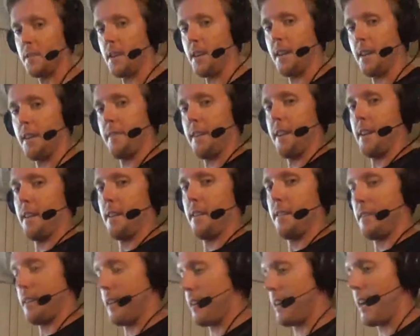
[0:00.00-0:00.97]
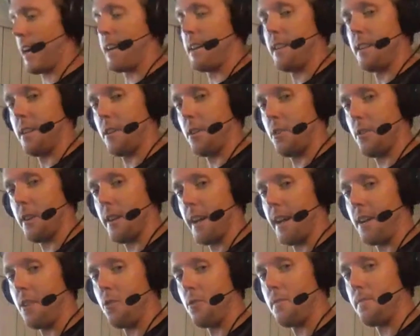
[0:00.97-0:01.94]
kind of at a 90-degree
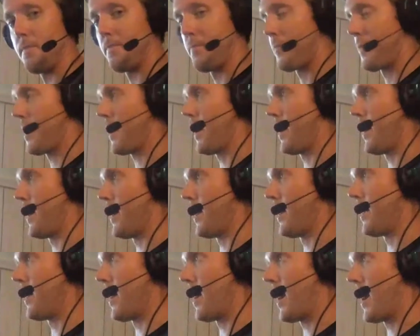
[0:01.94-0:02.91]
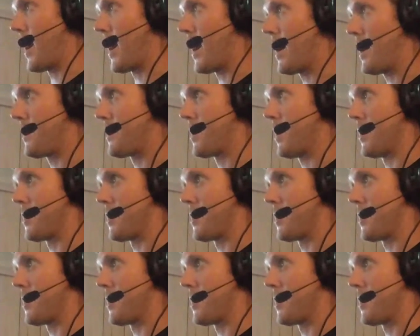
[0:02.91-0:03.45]
angle, and I